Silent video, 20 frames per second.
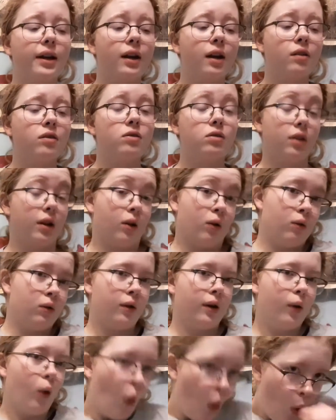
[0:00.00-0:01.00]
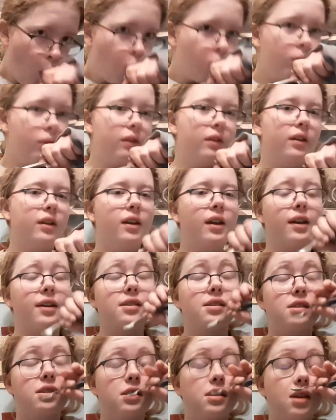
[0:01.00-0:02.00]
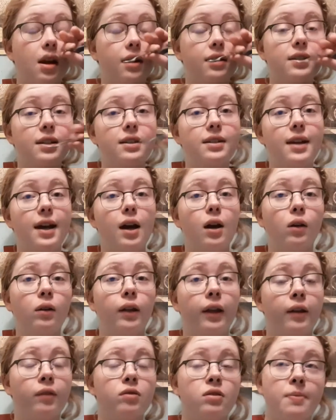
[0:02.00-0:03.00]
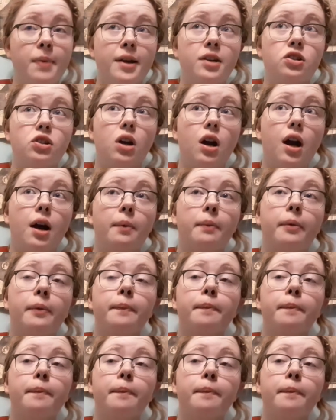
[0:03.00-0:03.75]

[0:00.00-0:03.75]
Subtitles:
And I was like, "Alright," and I sucked it down like it was my job.